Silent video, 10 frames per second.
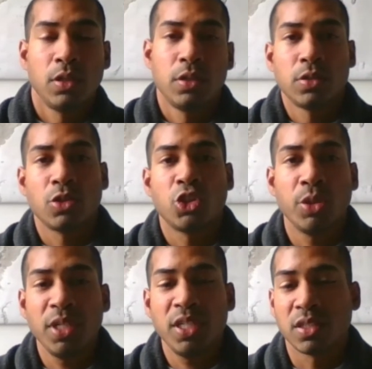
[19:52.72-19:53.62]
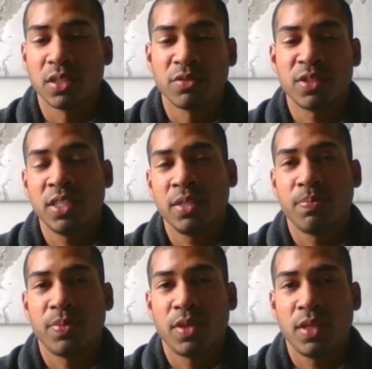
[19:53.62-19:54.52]
So shipping and delivery,
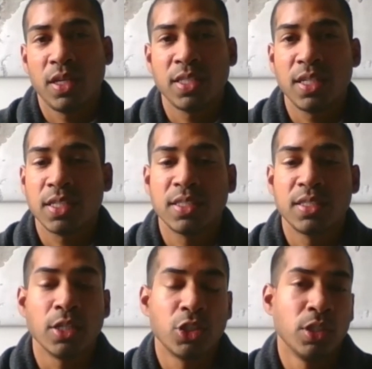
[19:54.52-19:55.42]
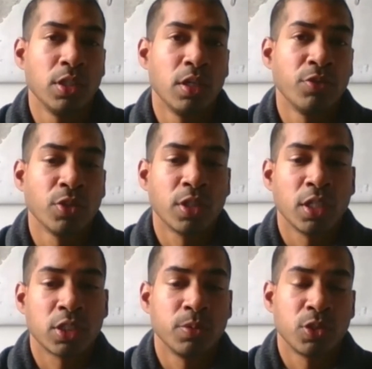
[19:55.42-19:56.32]
it's an extension of your
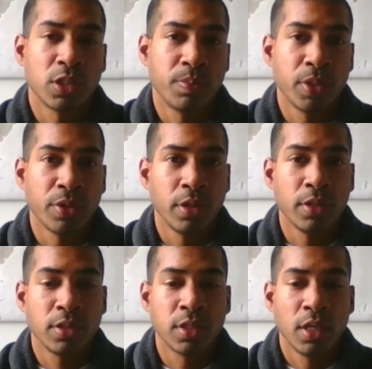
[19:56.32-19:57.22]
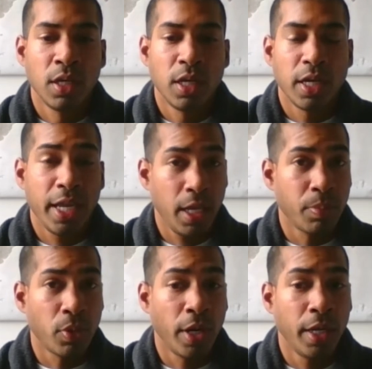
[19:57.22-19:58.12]
customer's experience and
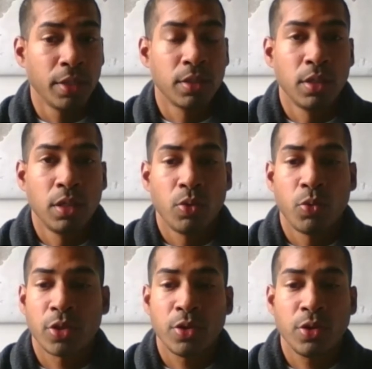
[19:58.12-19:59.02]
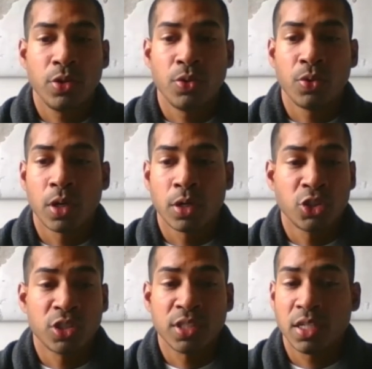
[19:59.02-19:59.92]
brand, whether you are
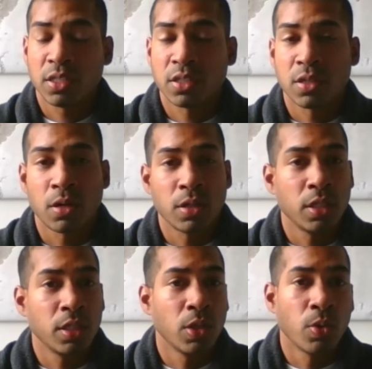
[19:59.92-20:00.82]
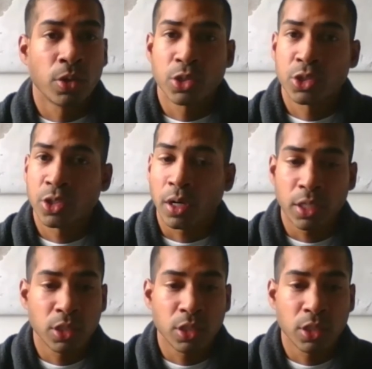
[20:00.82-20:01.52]
just getting started or you're starting to